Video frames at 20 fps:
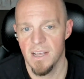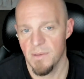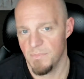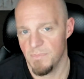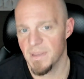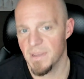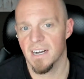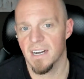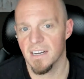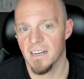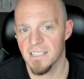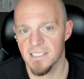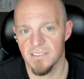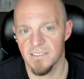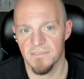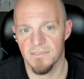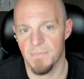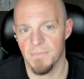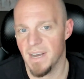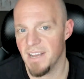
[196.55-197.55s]
because
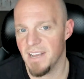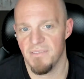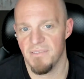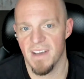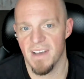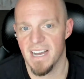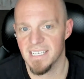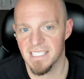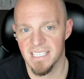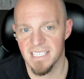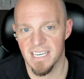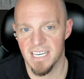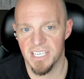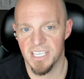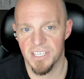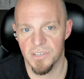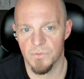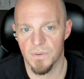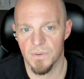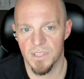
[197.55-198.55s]
of my
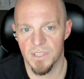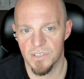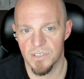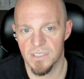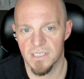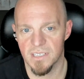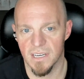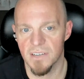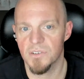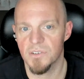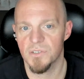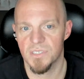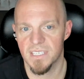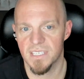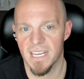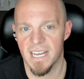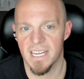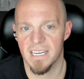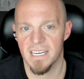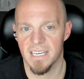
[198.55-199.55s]
fascination with just
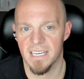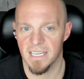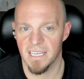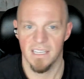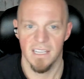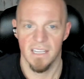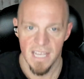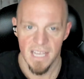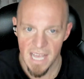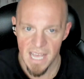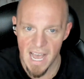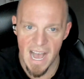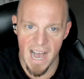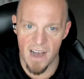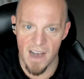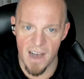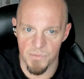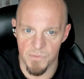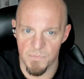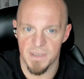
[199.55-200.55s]
understanding
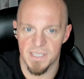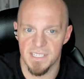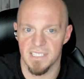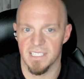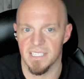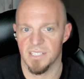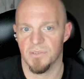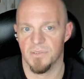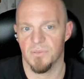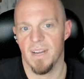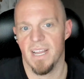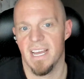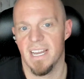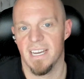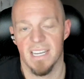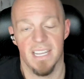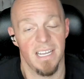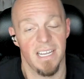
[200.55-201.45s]
how the business ran.